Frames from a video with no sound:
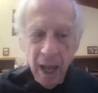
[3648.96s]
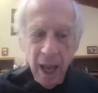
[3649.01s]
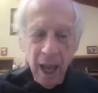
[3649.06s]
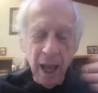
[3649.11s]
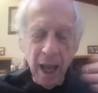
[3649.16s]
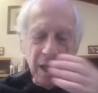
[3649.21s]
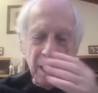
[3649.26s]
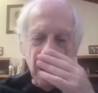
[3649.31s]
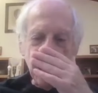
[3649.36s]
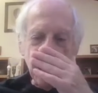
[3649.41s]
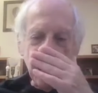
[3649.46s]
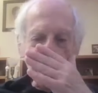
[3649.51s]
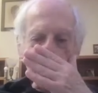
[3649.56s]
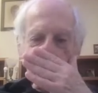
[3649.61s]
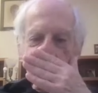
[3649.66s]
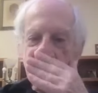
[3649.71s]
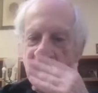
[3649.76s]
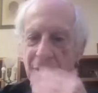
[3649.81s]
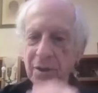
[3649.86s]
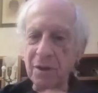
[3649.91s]
And I can
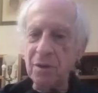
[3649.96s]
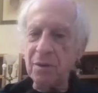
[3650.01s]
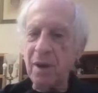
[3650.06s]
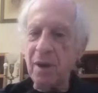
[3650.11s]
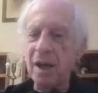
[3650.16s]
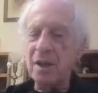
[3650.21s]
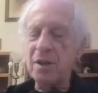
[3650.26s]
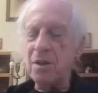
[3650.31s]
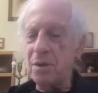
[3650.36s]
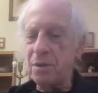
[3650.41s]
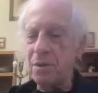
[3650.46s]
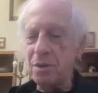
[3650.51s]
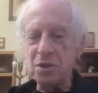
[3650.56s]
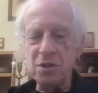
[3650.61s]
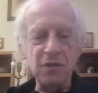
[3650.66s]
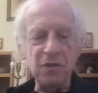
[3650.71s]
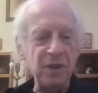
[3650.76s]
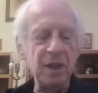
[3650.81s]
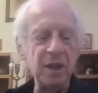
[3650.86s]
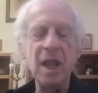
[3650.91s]
tell you, I know this
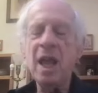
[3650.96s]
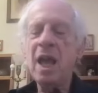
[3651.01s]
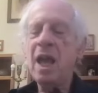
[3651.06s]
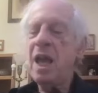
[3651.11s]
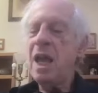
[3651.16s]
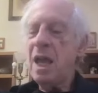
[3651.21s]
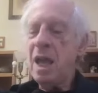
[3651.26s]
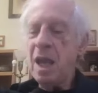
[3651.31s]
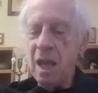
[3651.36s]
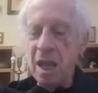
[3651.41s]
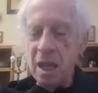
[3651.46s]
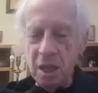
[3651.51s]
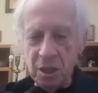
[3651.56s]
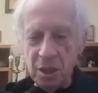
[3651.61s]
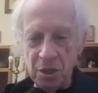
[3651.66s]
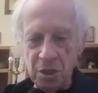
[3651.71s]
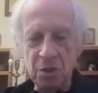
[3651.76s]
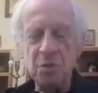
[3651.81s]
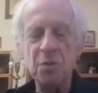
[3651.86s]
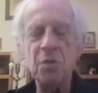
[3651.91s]
field. He
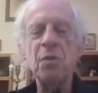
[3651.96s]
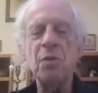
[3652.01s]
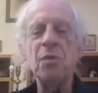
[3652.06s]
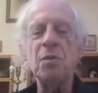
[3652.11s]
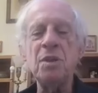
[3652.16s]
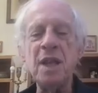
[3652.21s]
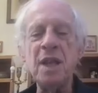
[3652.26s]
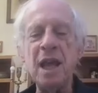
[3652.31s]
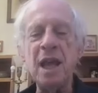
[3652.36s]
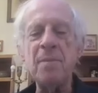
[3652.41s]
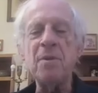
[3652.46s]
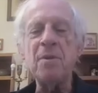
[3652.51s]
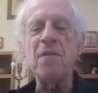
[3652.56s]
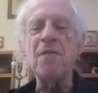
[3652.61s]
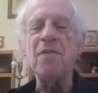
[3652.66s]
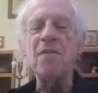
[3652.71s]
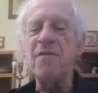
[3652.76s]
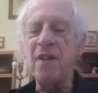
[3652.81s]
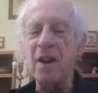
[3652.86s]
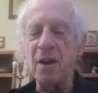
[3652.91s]
is named a
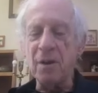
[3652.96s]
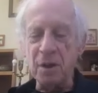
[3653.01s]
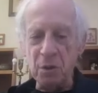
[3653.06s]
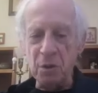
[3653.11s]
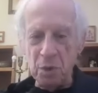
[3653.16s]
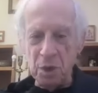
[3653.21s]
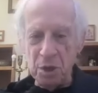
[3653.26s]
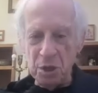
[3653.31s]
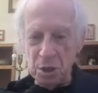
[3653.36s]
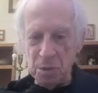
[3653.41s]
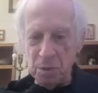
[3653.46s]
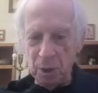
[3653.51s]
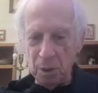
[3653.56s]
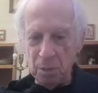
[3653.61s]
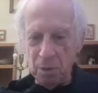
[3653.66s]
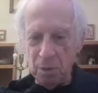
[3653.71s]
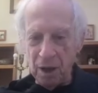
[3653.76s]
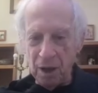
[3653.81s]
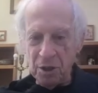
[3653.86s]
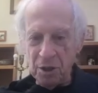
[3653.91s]
very reasonable
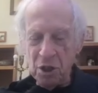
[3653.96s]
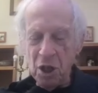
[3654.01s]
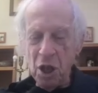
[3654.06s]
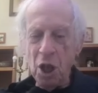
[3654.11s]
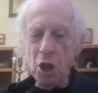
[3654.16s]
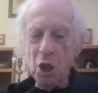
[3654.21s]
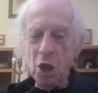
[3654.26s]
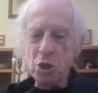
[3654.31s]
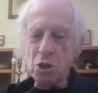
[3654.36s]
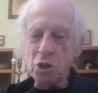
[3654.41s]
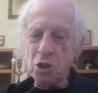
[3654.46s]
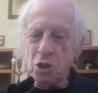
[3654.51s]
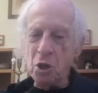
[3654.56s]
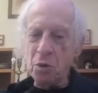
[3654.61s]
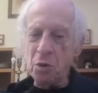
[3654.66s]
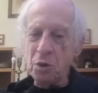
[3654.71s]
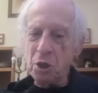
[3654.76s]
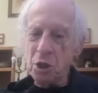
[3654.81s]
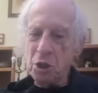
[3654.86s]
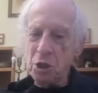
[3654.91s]
price.
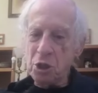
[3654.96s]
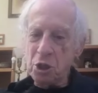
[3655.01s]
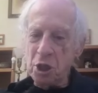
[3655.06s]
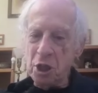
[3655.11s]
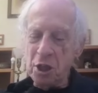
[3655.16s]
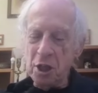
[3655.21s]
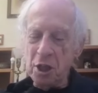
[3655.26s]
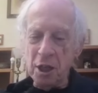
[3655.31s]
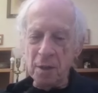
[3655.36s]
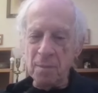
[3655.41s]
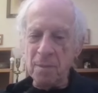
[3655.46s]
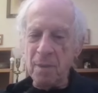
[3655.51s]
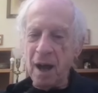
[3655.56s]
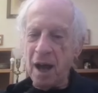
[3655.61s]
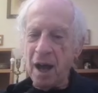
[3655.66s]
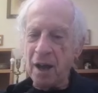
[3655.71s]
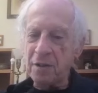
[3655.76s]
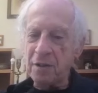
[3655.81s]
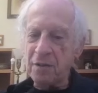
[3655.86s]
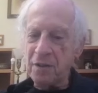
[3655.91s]
Don't cheat him
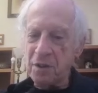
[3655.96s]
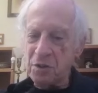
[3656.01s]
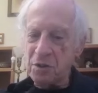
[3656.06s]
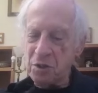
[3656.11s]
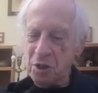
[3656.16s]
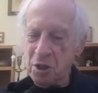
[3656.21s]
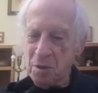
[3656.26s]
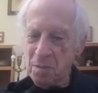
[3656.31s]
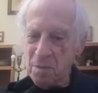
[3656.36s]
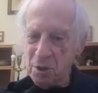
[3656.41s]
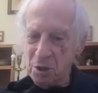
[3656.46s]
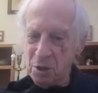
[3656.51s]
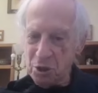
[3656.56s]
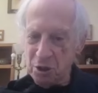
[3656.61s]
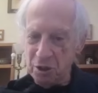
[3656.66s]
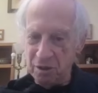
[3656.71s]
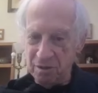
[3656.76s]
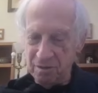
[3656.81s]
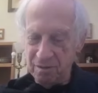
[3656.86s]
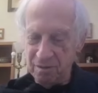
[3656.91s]
out of his
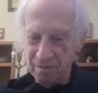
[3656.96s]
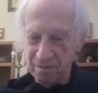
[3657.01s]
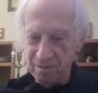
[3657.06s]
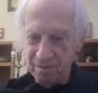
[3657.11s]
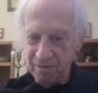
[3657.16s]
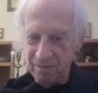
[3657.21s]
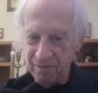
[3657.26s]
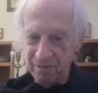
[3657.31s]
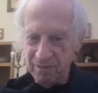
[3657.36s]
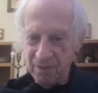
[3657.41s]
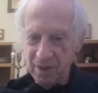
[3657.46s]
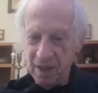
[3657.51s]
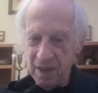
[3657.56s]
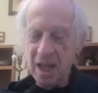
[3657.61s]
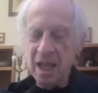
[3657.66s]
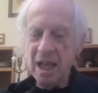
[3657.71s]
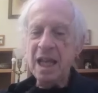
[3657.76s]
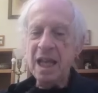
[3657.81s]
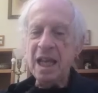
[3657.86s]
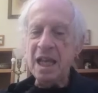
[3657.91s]
commission.
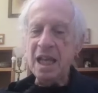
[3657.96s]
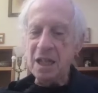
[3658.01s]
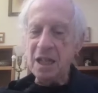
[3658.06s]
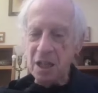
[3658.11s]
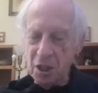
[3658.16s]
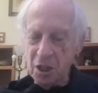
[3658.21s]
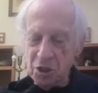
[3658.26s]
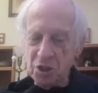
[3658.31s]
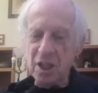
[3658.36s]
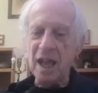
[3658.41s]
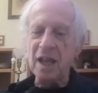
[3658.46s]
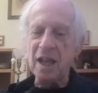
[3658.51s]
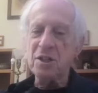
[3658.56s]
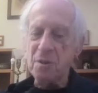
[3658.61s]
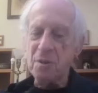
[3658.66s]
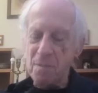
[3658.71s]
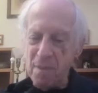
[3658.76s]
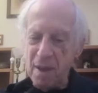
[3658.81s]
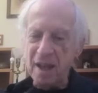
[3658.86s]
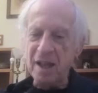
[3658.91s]
He needs that
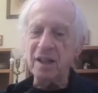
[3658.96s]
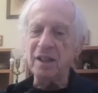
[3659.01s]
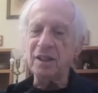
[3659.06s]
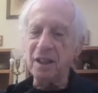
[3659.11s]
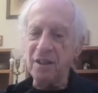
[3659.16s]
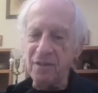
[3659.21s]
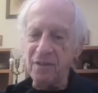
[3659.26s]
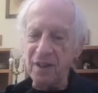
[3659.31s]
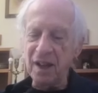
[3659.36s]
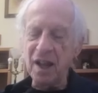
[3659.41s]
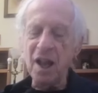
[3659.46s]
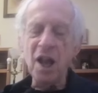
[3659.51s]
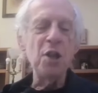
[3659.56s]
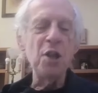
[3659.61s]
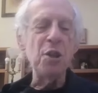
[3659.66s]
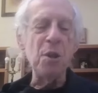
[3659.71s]
to make a living.